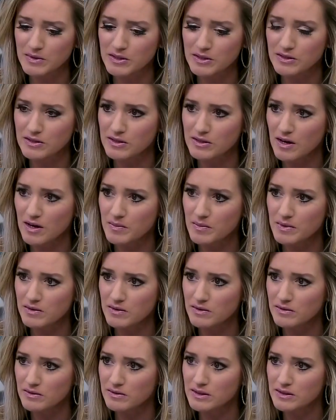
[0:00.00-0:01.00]
I mentioned to Tom, and
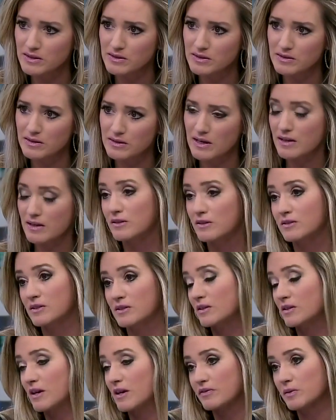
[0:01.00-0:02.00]
you heard this, you
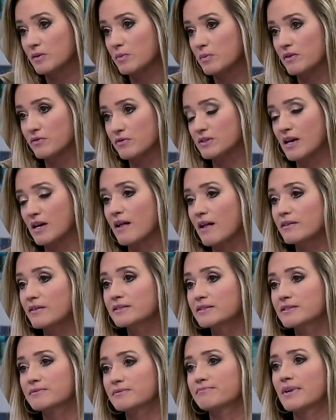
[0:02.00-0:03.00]
have to pay for
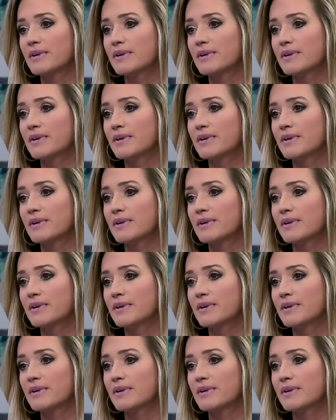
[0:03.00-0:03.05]
talent.